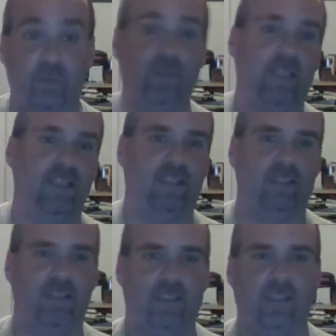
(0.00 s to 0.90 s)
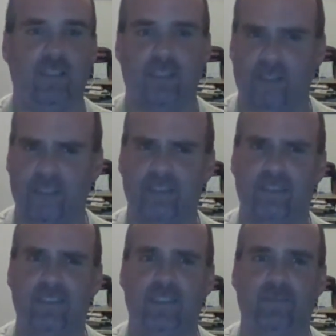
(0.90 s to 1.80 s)
Or even more important, if you
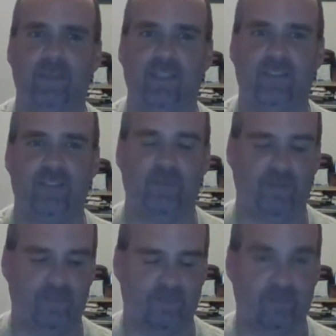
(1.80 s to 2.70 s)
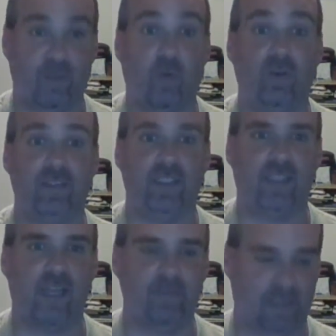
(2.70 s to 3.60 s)
do like, you can send an
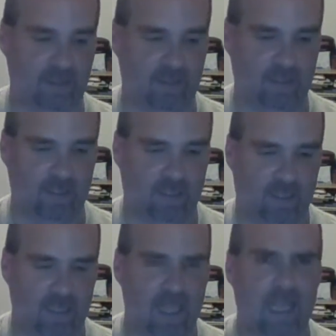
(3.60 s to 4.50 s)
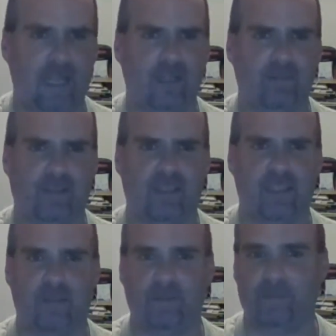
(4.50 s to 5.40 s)
email too, or send a
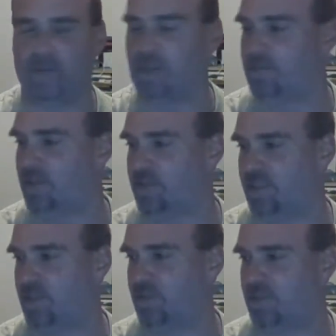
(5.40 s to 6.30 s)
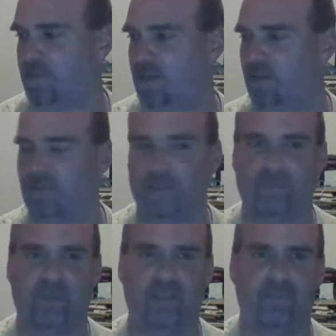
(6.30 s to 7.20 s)
comment. A um, couple
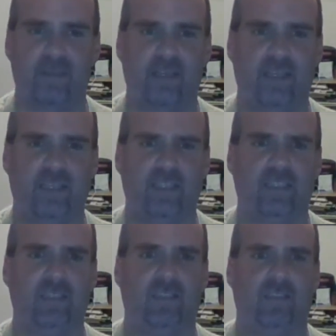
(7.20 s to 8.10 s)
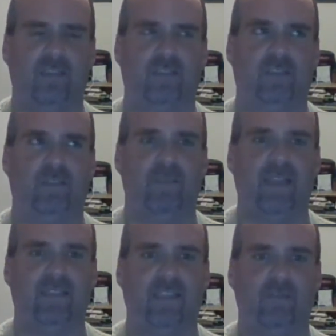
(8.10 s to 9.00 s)
of programming notes. I know tomorrow I'm going to put
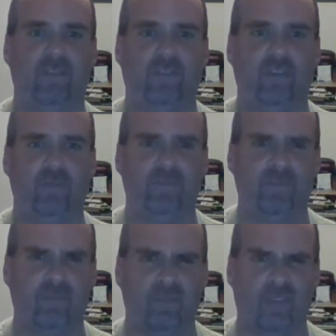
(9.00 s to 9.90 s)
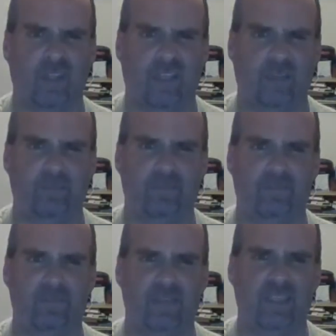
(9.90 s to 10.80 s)
up my
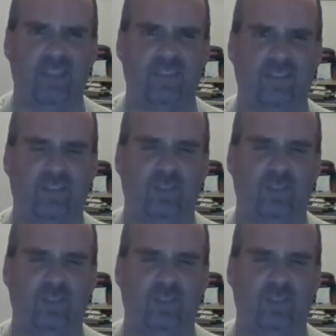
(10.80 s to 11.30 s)
SmackDown review.